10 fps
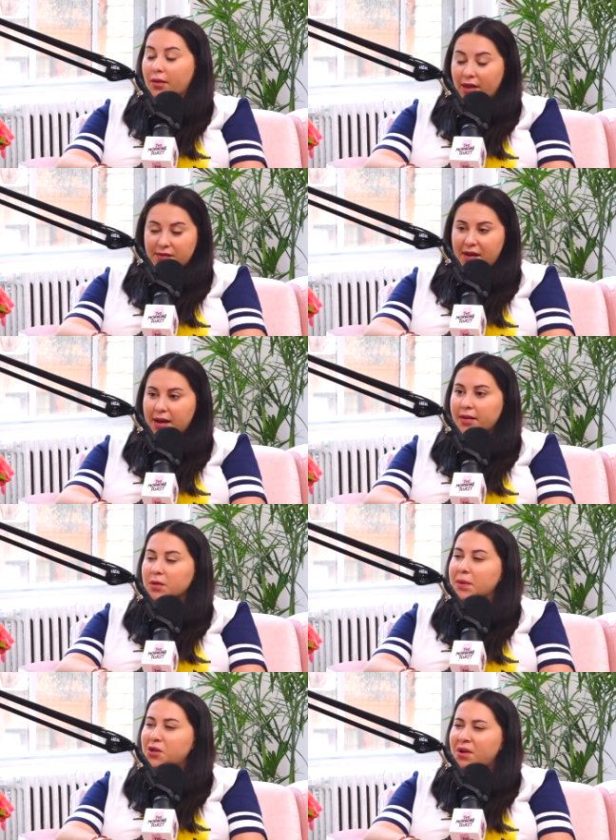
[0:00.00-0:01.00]
That's fine. That's what
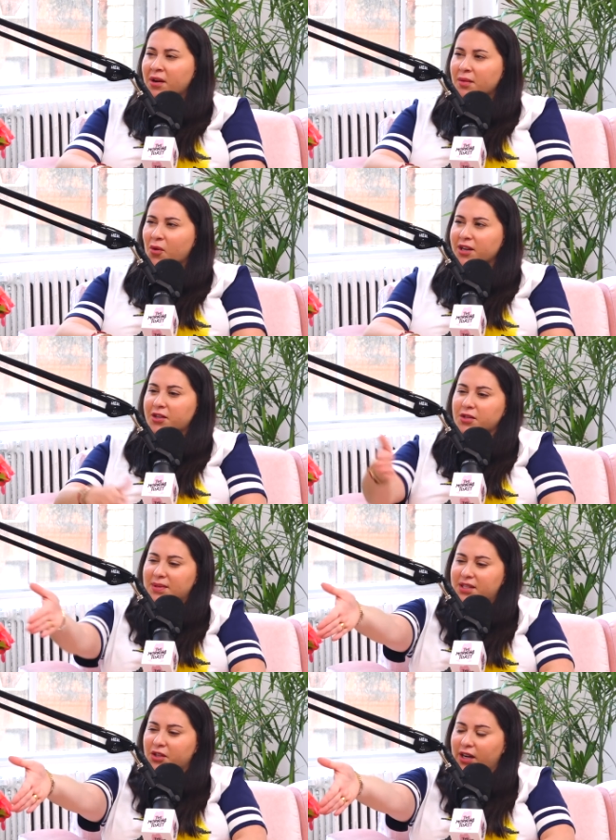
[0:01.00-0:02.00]
we do here at the Morning Toast. We
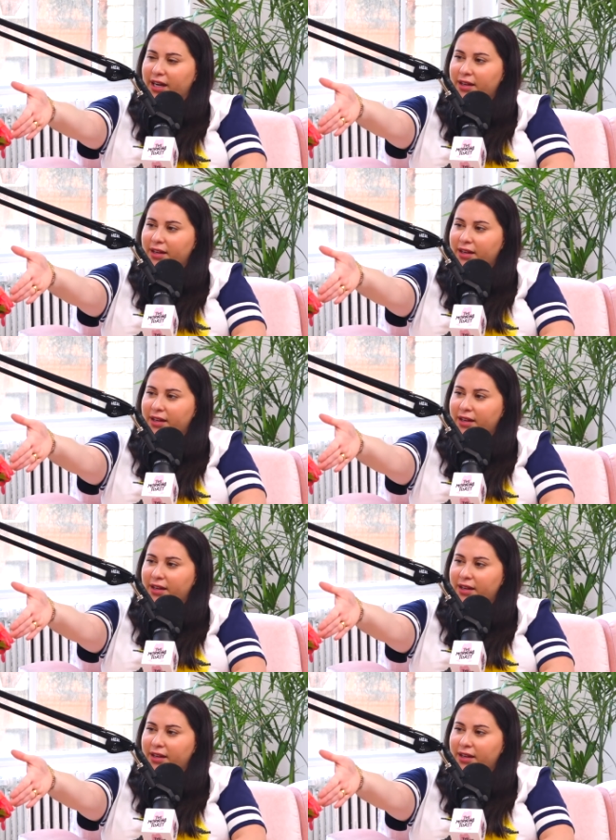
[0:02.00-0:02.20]
disagree.